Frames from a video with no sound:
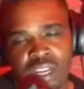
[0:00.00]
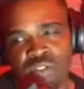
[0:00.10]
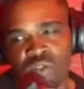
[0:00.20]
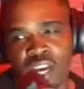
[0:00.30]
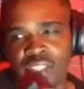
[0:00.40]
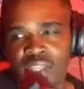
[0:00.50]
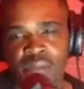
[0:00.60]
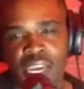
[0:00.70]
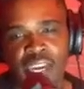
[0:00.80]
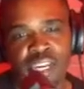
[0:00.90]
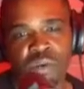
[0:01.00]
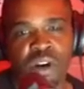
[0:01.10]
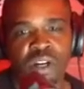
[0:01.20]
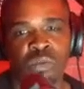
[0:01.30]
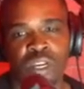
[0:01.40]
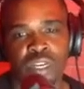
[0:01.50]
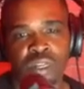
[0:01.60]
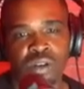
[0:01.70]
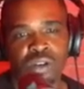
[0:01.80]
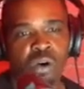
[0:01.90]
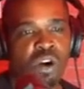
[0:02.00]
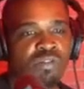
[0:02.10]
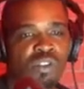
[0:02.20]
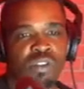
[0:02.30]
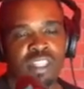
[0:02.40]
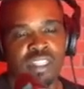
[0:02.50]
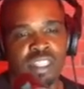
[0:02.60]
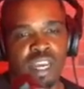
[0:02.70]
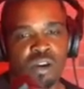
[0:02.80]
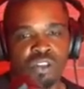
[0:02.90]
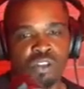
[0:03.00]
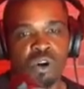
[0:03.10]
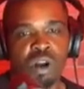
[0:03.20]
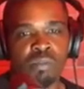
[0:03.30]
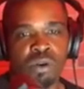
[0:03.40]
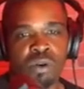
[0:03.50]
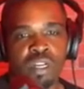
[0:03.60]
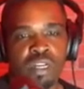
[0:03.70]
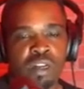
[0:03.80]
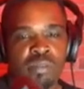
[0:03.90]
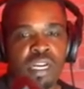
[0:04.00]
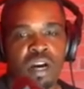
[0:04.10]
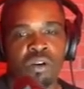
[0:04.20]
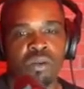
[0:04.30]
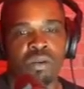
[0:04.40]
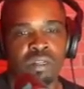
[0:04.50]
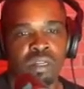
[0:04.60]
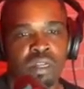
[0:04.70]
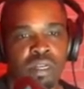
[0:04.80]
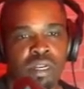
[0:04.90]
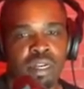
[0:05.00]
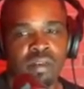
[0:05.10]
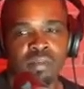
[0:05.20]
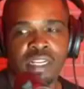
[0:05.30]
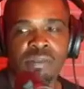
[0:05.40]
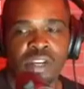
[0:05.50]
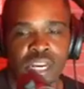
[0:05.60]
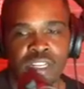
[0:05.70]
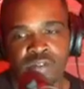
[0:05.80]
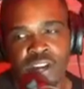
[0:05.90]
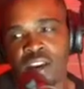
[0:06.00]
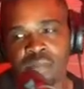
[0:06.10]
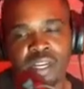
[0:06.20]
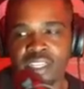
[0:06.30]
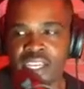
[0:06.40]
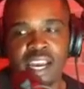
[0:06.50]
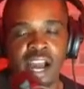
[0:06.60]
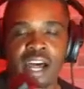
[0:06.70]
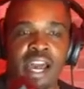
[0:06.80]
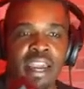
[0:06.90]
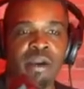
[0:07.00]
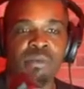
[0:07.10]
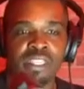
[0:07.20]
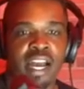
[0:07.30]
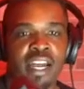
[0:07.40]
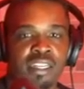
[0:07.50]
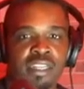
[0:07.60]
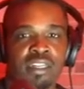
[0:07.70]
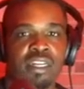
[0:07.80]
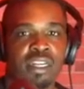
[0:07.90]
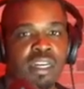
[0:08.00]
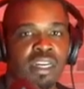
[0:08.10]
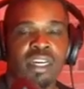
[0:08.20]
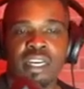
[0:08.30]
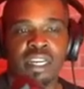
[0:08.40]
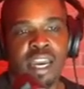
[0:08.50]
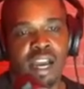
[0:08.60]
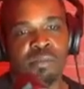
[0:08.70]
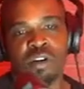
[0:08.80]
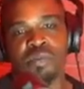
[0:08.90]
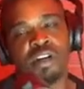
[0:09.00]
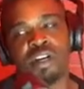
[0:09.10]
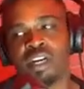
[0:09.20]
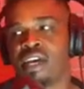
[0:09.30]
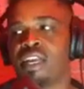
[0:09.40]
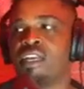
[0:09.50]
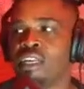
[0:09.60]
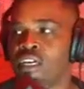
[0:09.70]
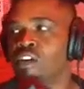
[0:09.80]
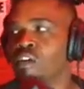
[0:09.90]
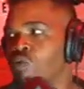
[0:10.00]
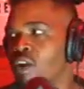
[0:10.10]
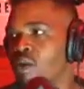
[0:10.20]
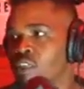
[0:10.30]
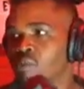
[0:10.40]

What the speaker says: got something that he can work with, or if you need to stay on the drawing board a little bit longer. Let him try to develop it. Cause hey, all I had was an idea, and now I'm up here and I love when I'm I